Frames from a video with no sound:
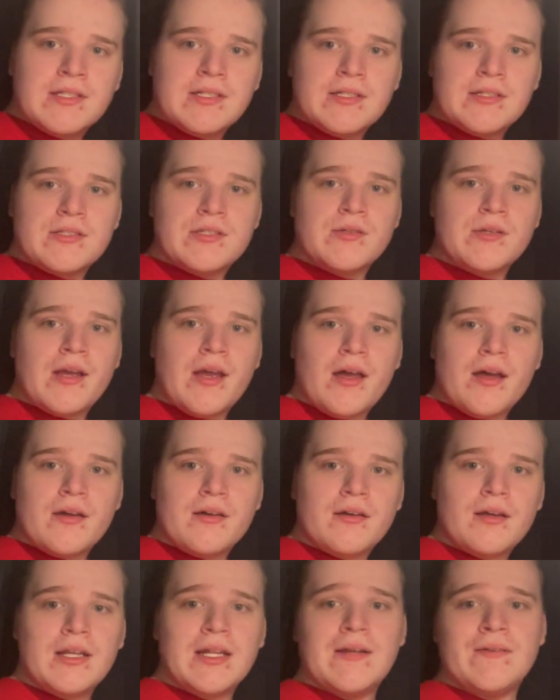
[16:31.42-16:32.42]
So yeah,
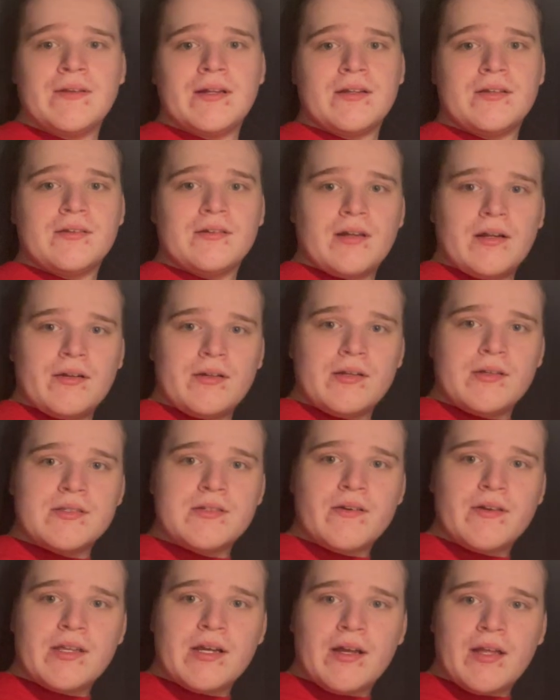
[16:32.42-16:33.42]
and even though you can
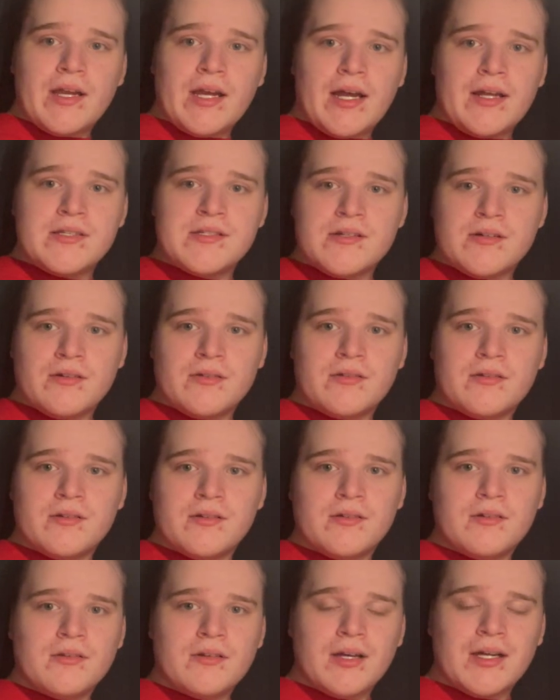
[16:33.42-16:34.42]
see right there, like I still
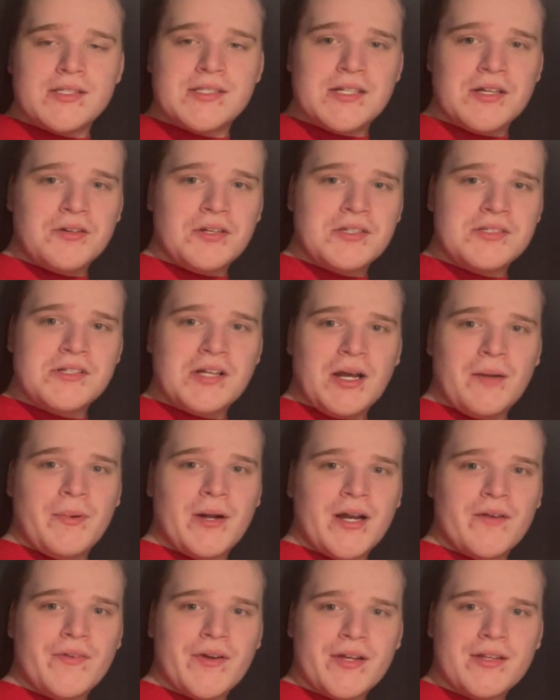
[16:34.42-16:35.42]
like it's not
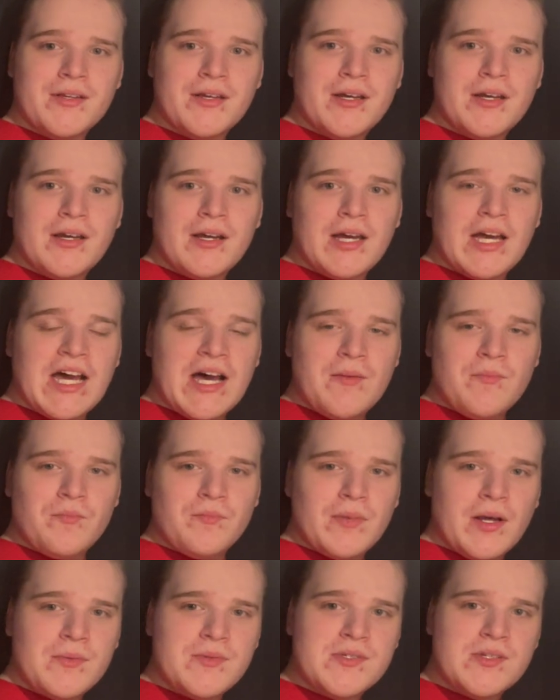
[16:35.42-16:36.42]
perfect.
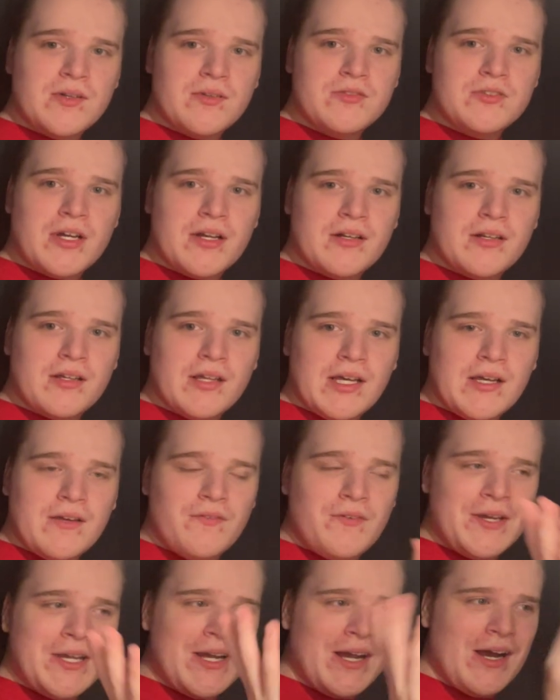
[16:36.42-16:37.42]
I'm still trying to like
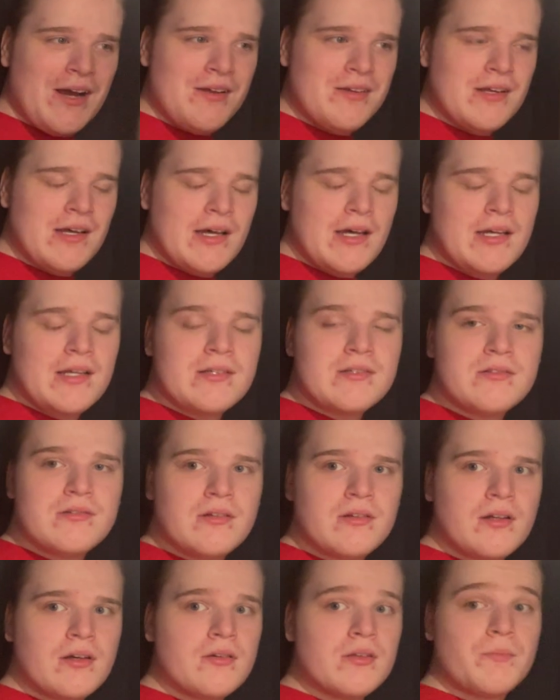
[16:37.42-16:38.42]
figure out the
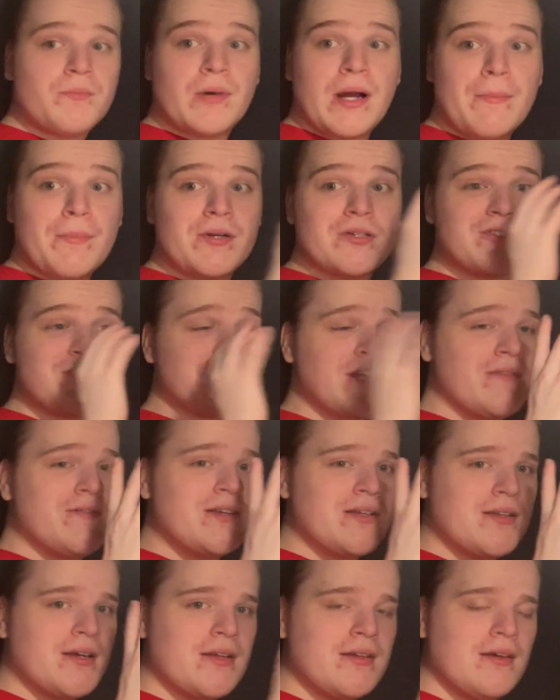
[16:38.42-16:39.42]
proper
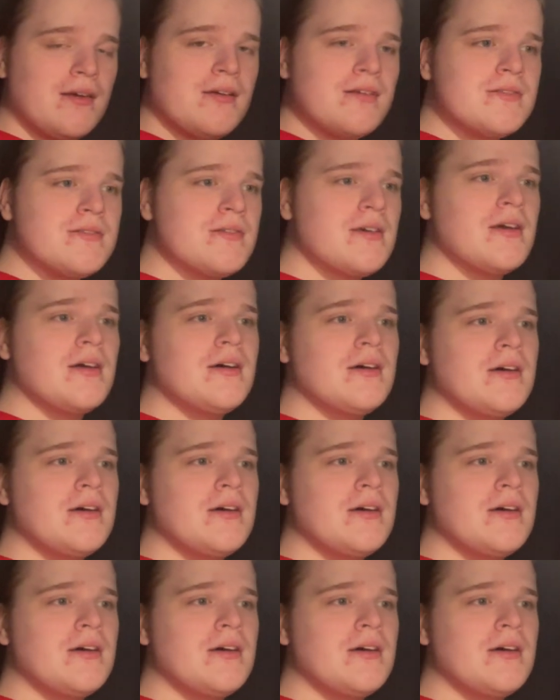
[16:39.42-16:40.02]
shaving techniques.